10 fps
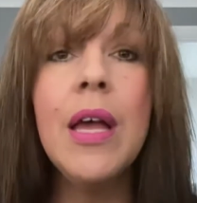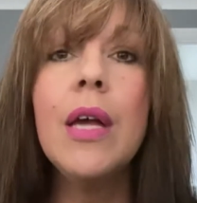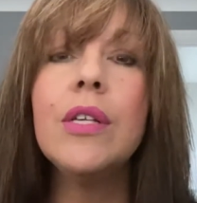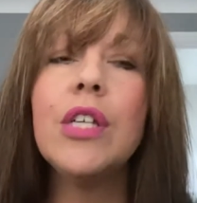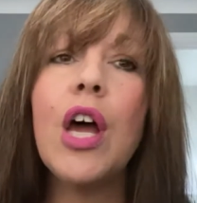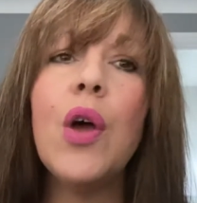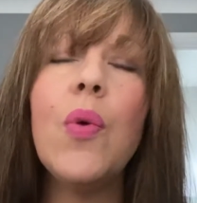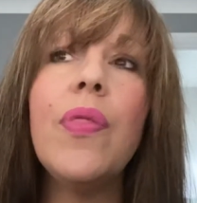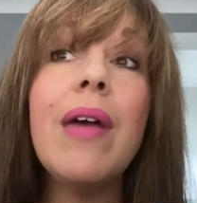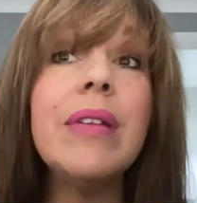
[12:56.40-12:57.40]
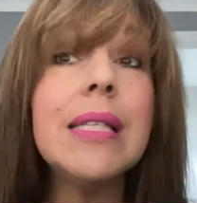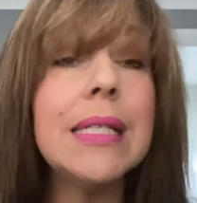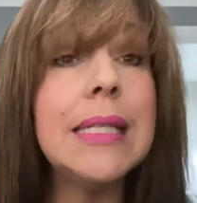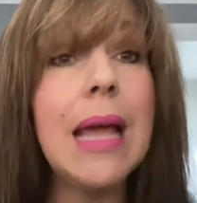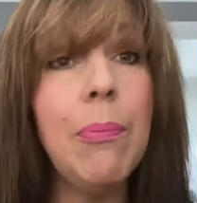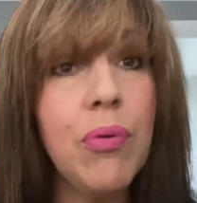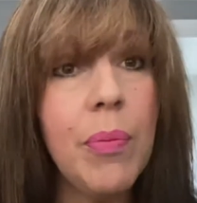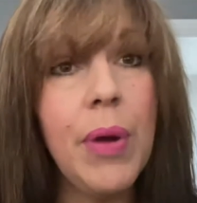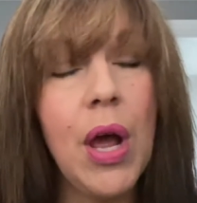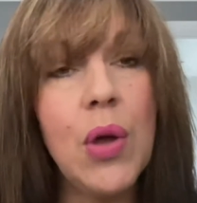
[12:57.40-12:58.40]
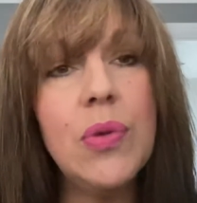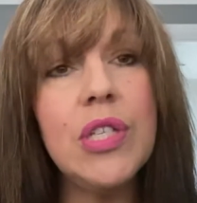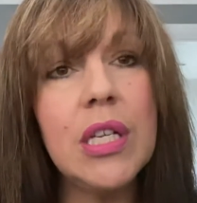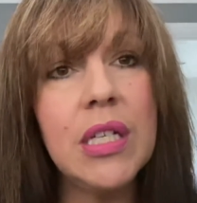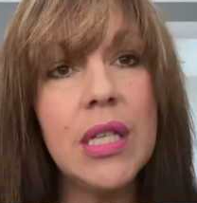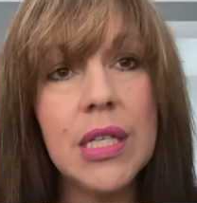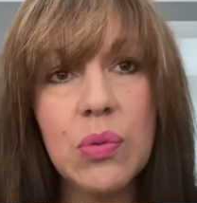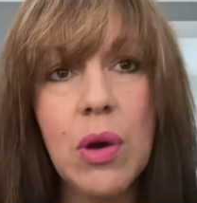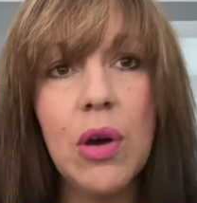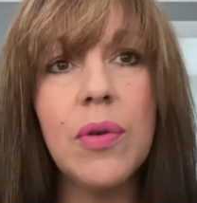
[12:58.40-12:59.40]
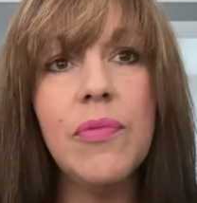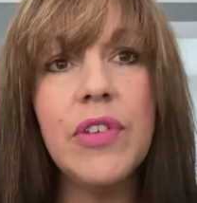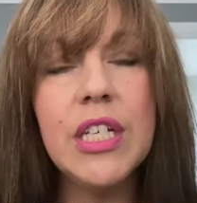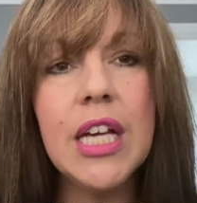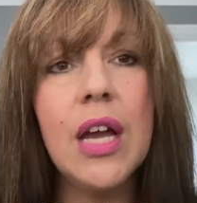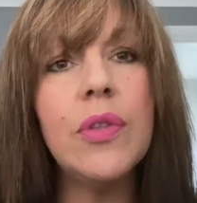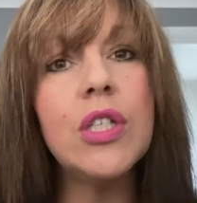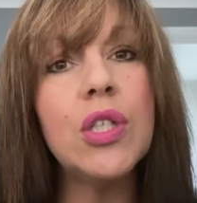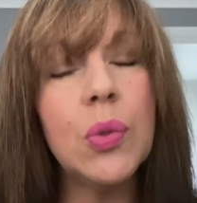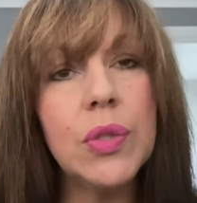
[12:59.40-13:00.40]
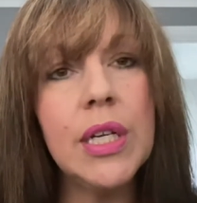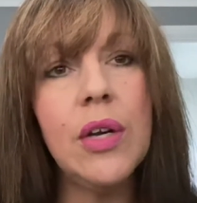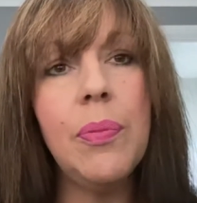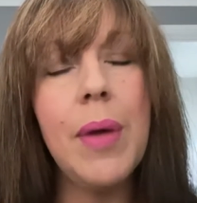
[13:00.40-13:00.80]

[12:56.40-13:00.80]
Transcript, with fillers: So there is a separate post to this welcome video that talks a little bit